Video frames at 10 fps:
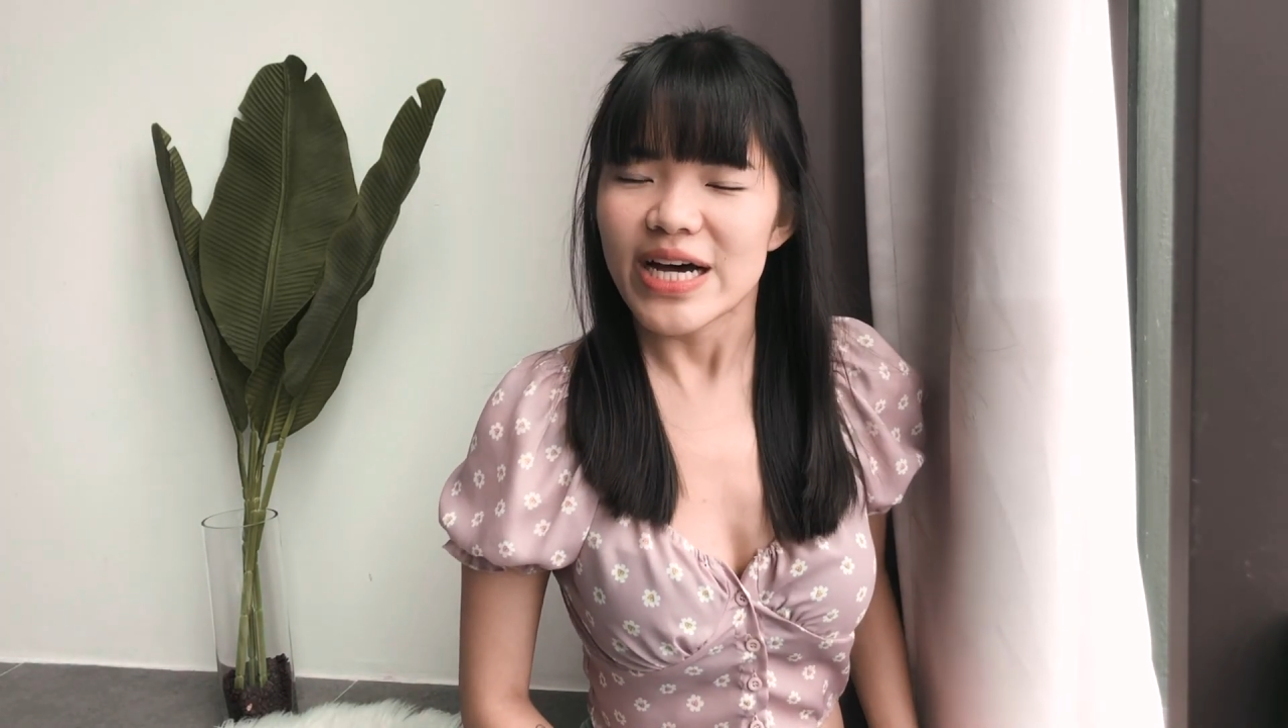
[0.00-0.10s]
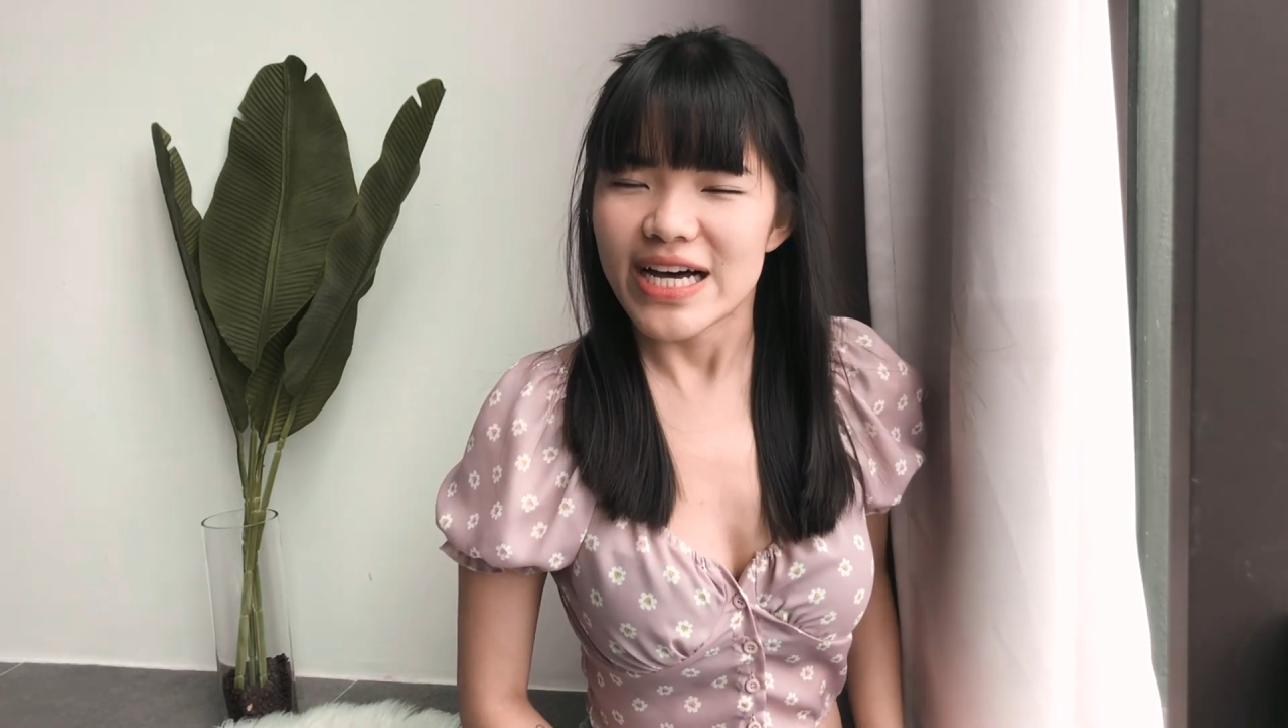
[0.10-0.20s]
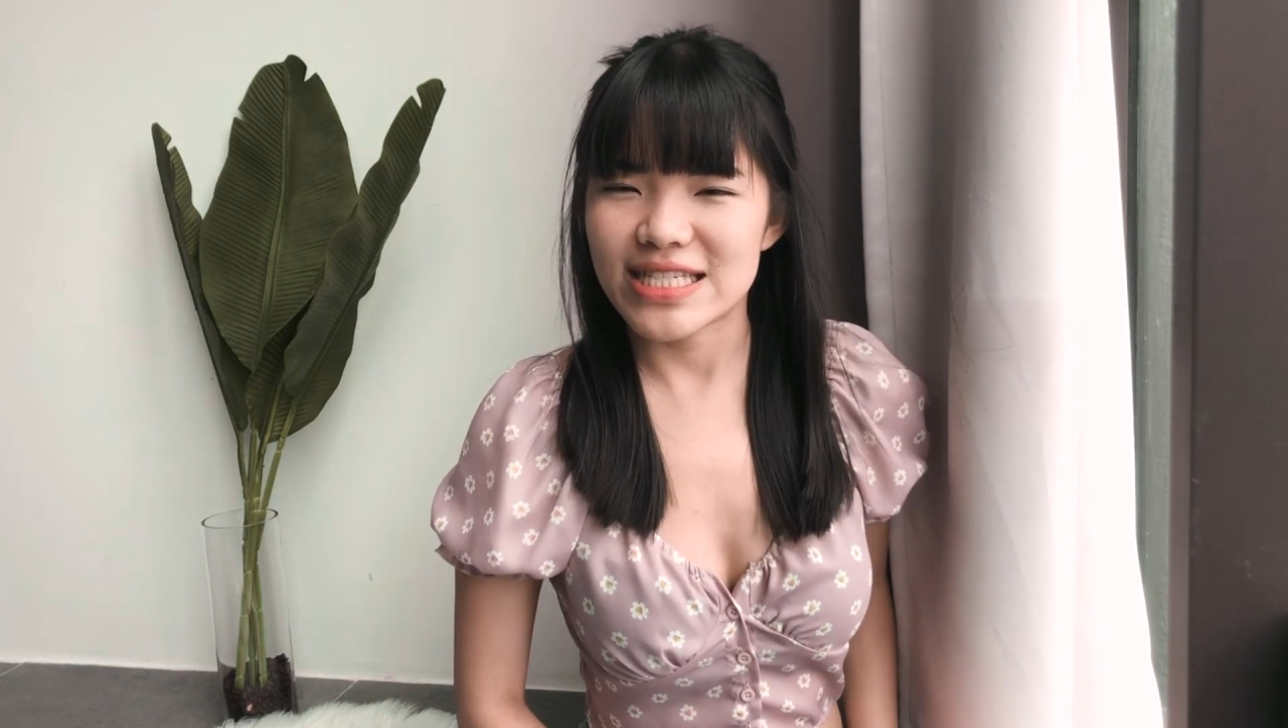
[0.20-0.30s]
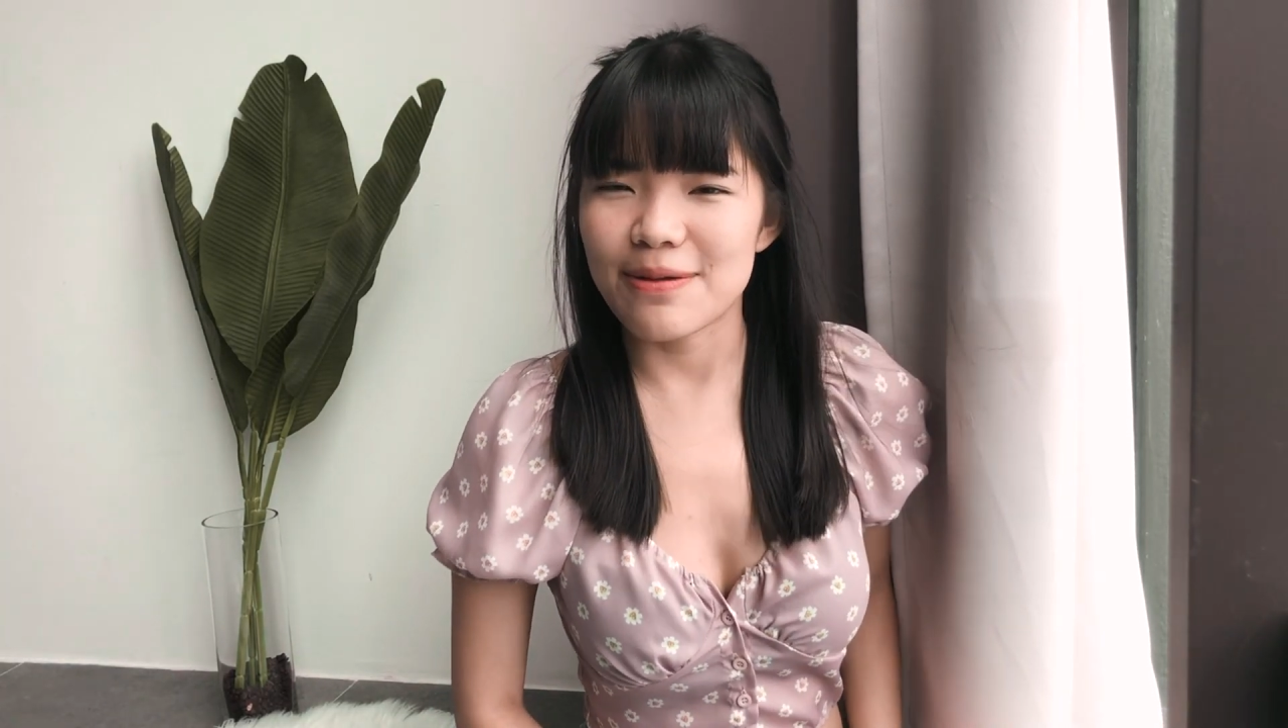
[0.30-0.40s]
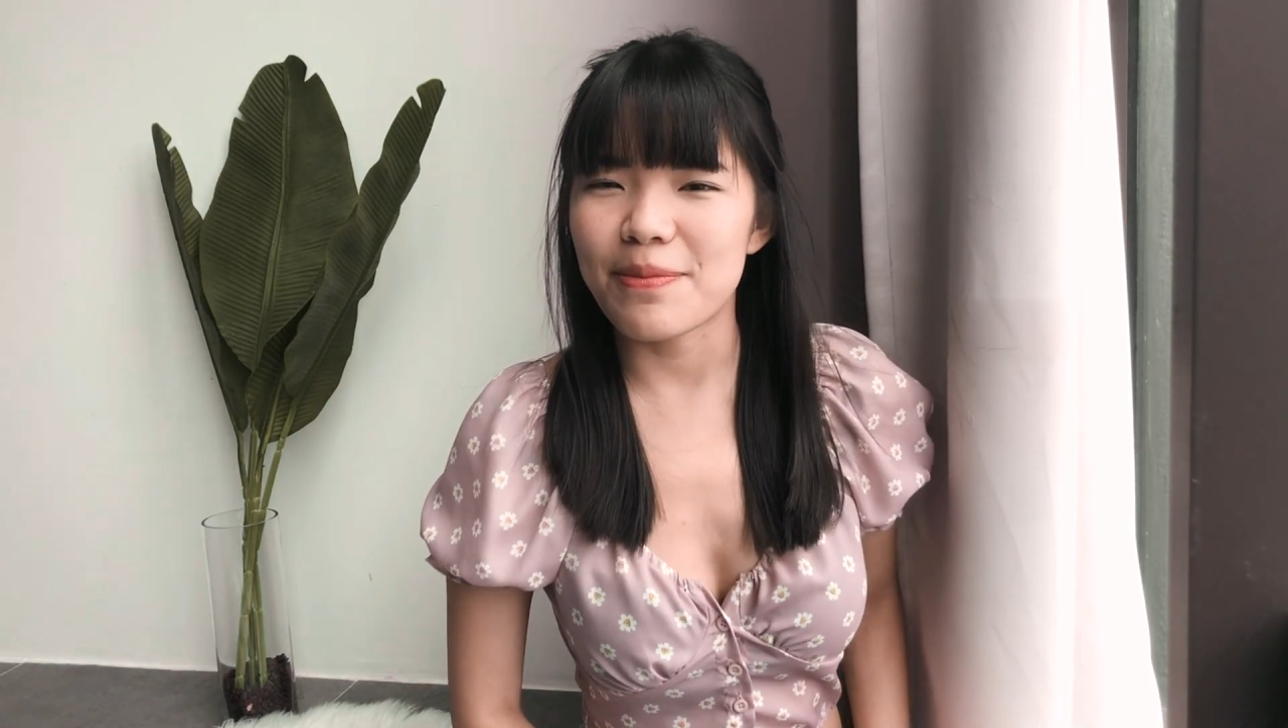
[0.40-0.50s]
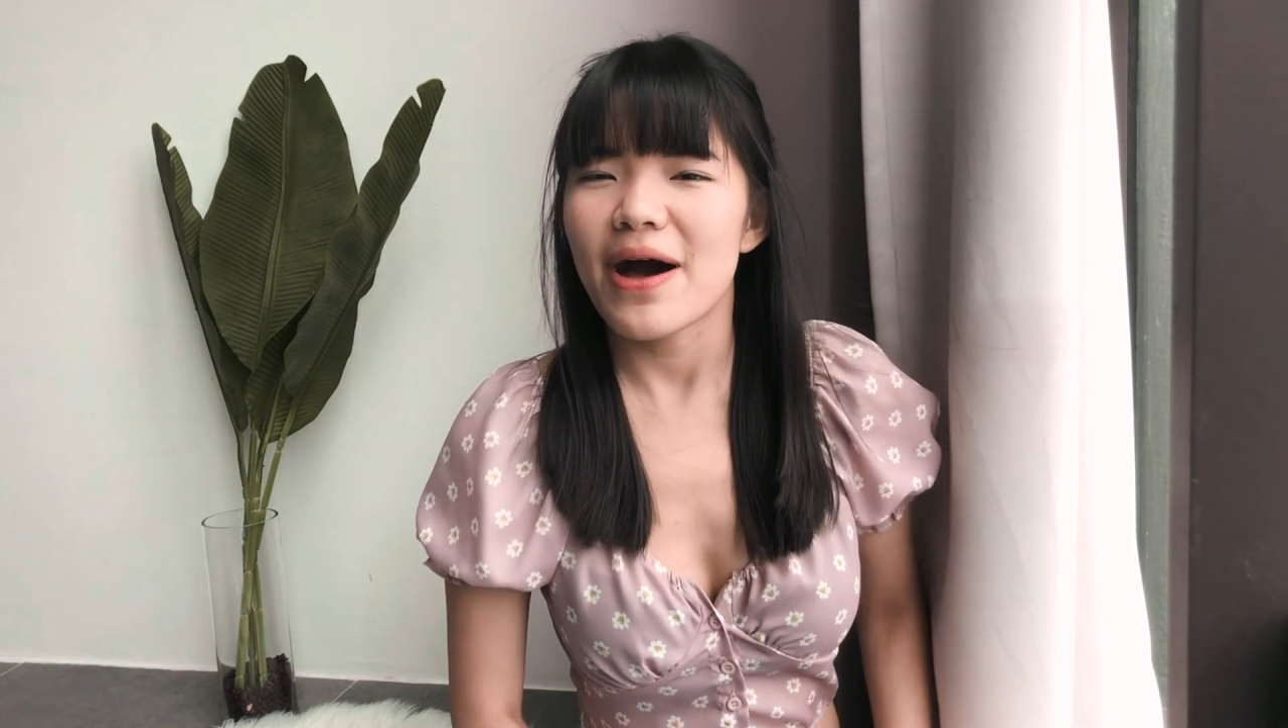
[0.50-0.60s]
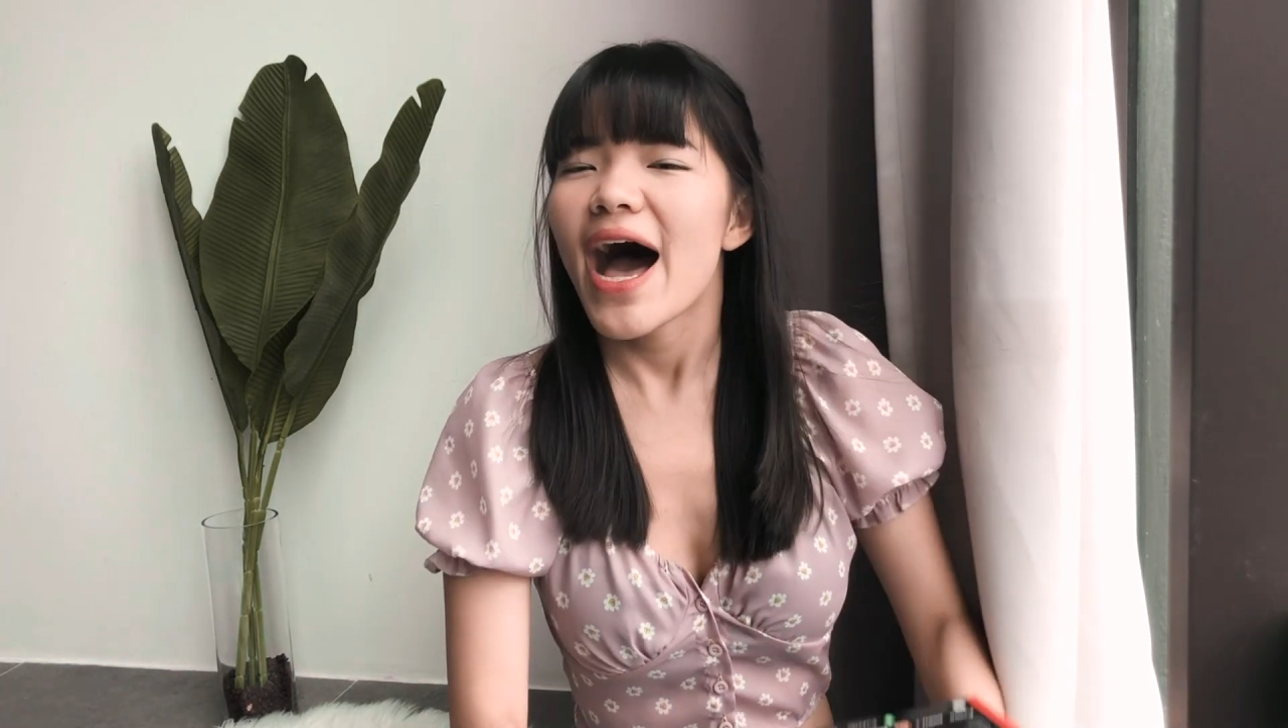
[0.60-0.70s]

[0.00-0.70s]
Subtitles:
a simple